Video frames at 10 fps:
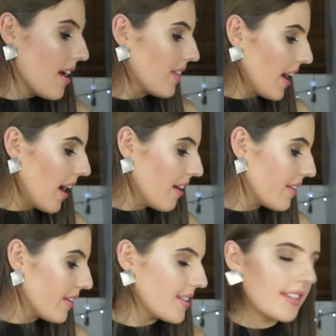They are
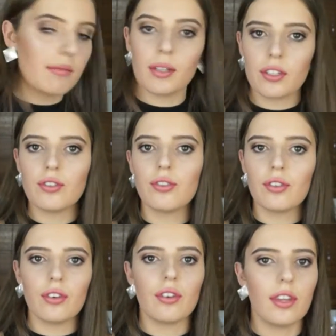very similar
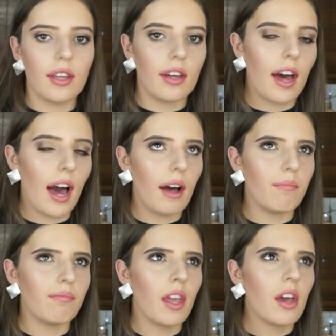to
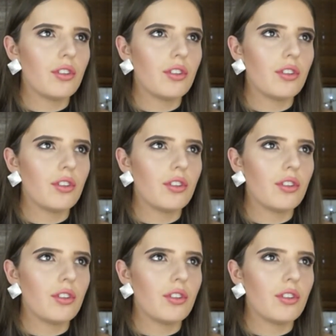the